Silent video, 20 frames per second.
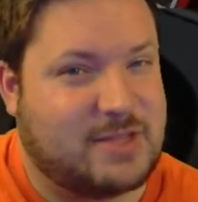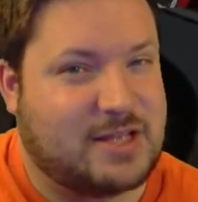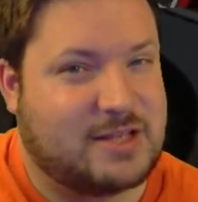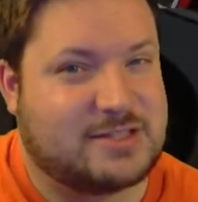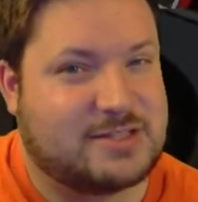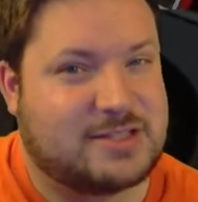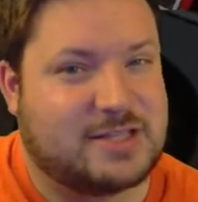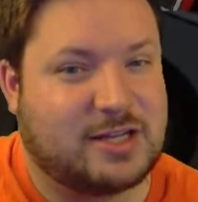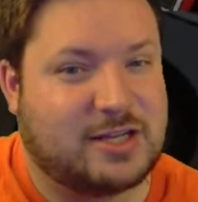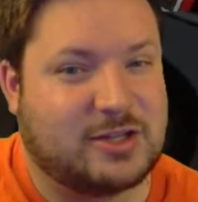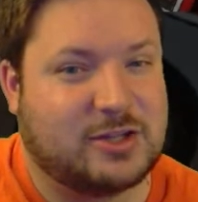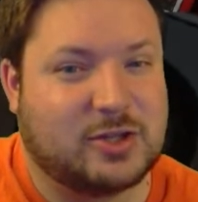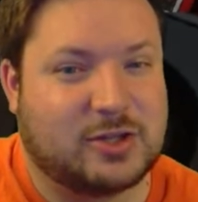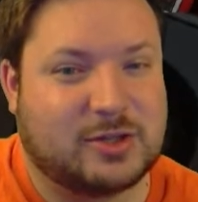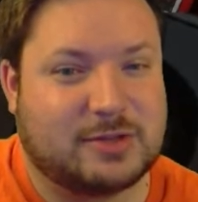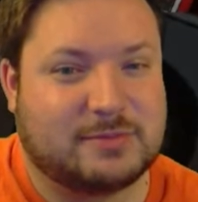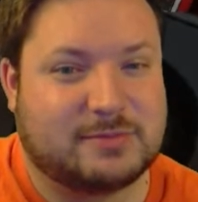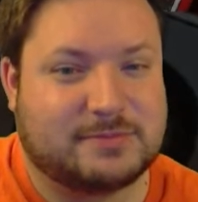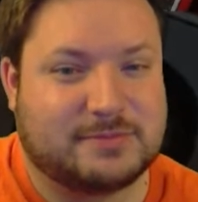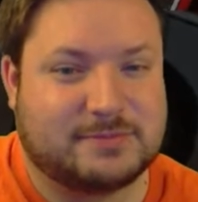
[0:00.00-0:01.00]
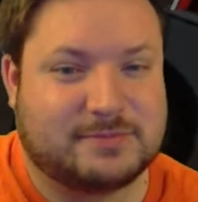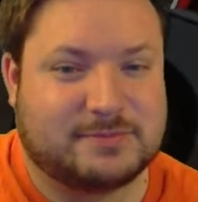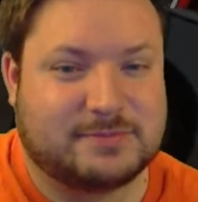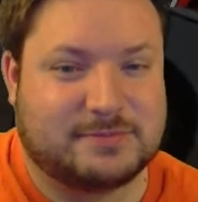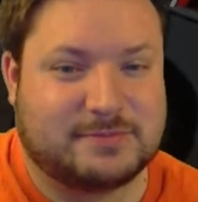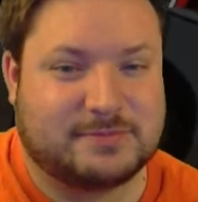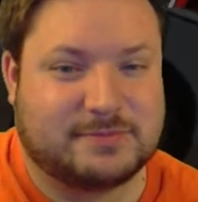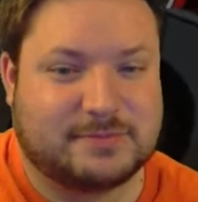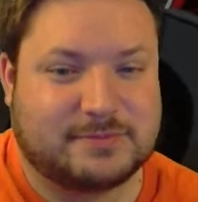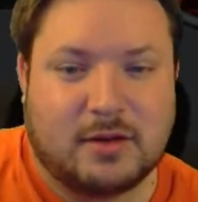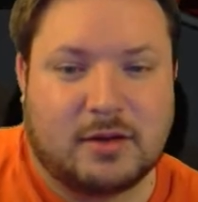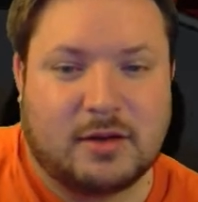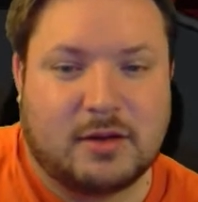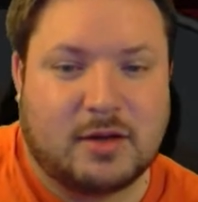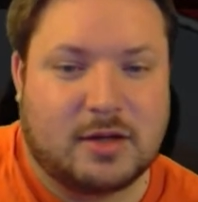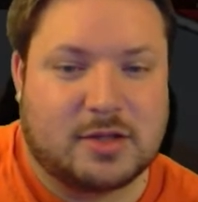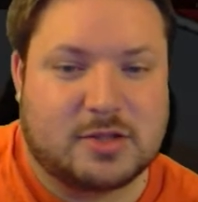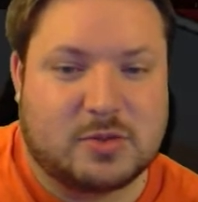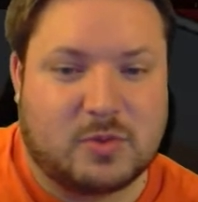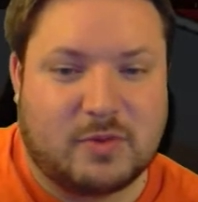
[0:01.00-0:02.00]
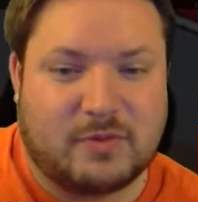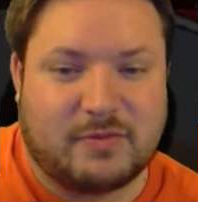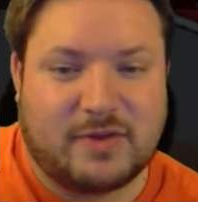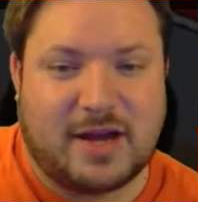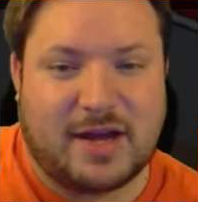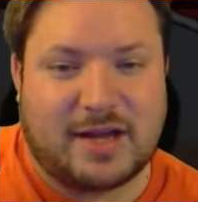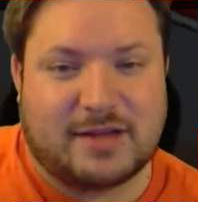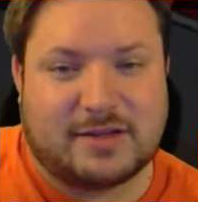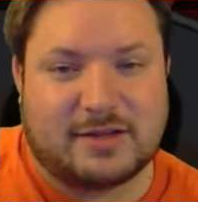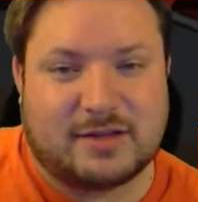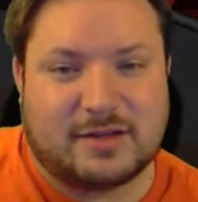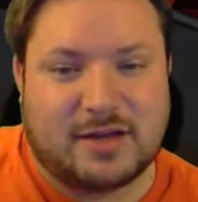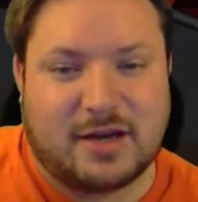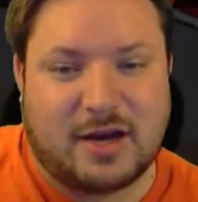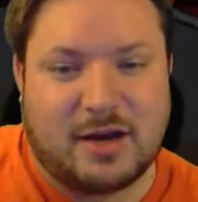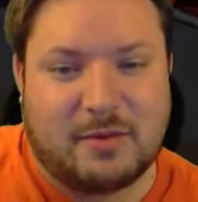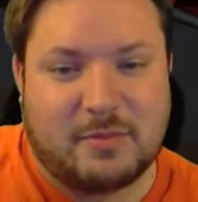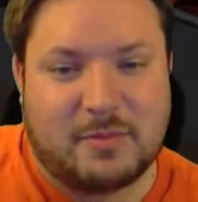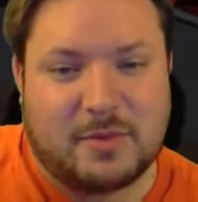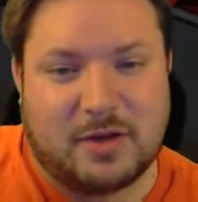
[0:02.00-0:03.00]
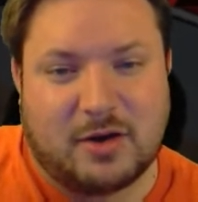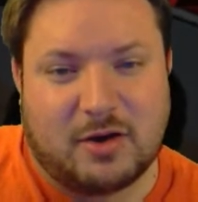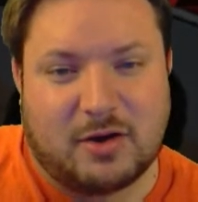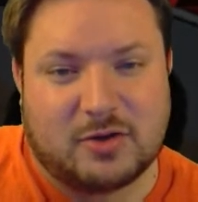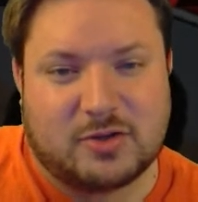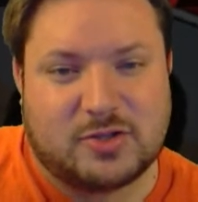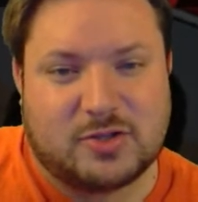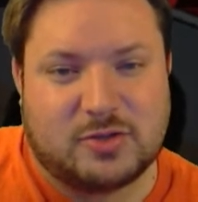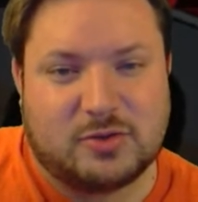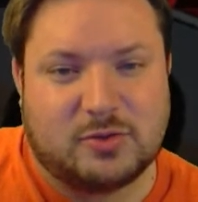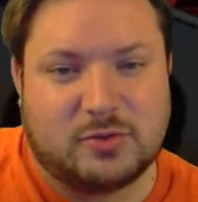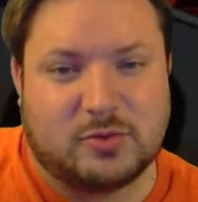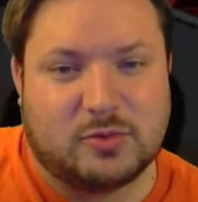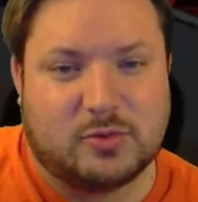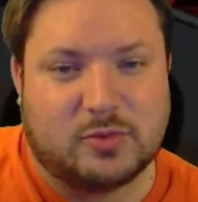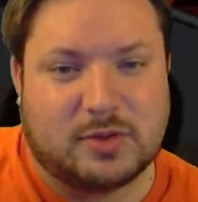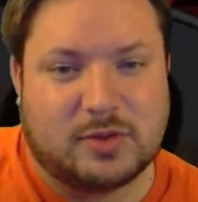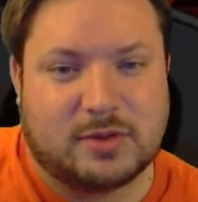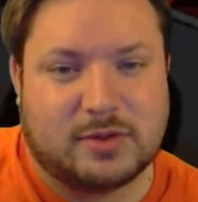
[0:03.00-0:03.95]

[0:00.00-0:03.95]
Let's take a look. So we've got common R two.